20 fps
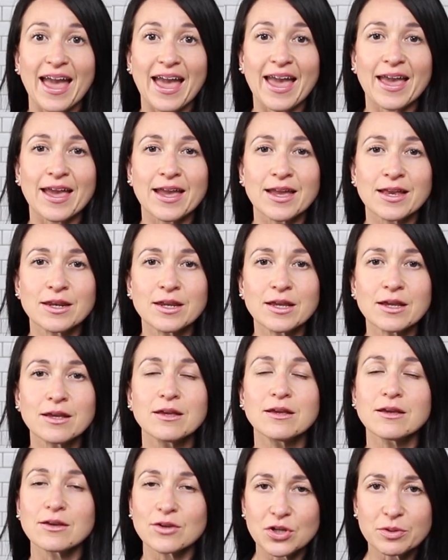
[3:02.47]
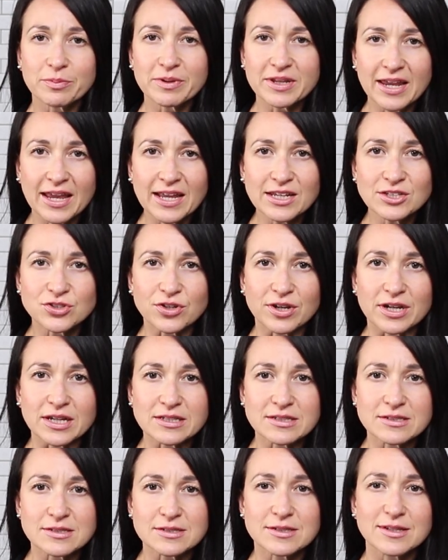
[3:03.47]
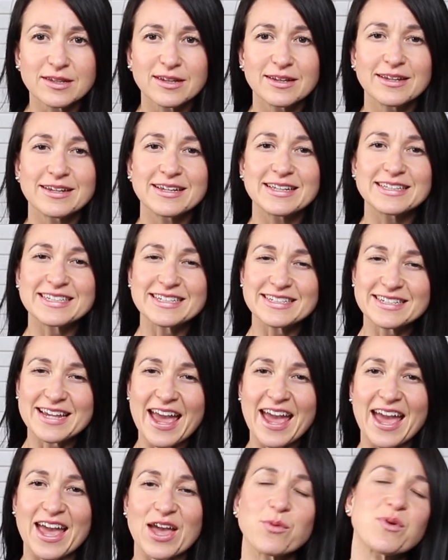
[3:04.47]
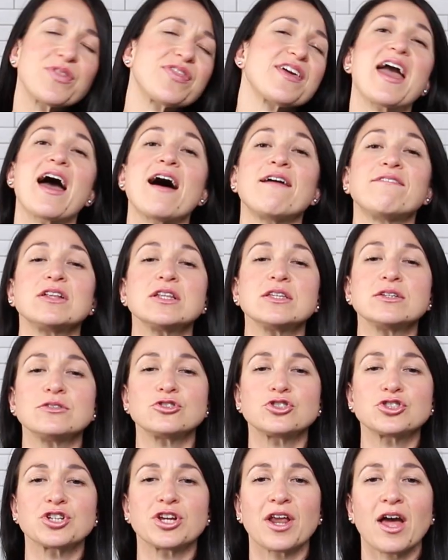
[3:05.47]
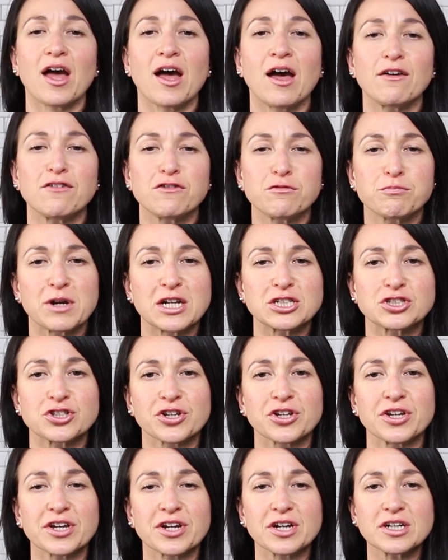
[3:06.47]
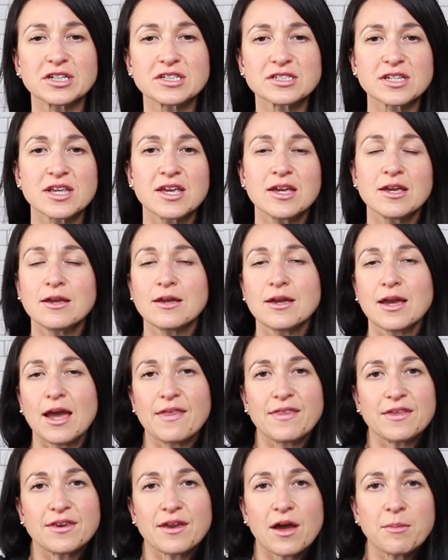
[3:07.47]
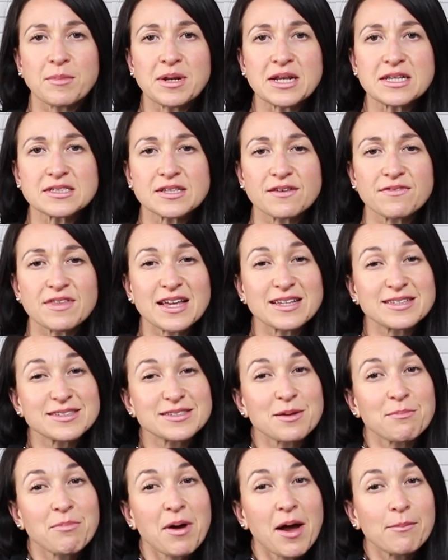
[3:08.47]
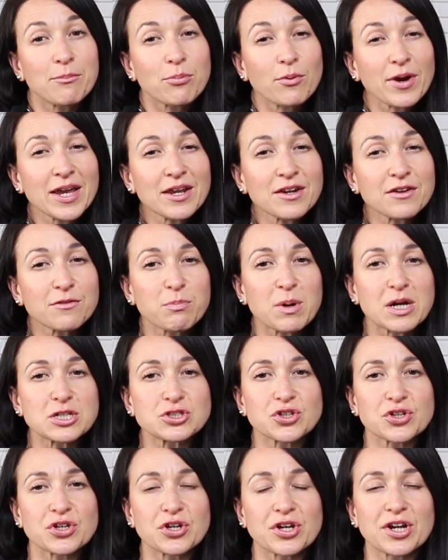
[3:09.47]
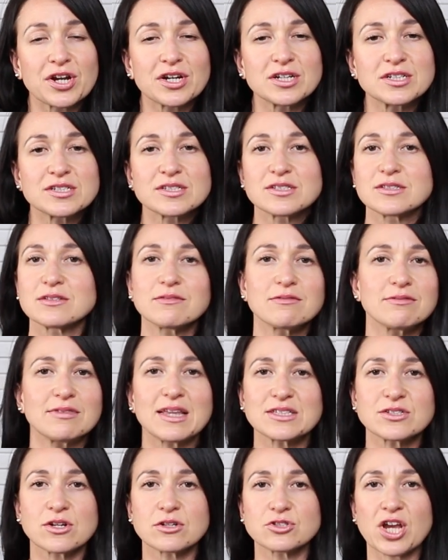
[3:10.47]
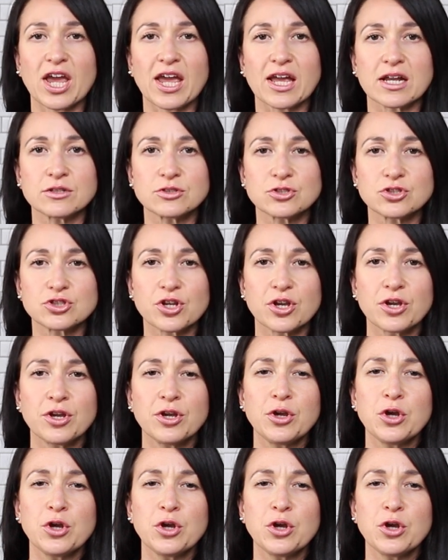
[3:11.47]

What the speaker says: and could be dangerous. Today, with the evolution of pressure cookers and the dominance of the Instant Pot brand of pressure cookers, that's all changed.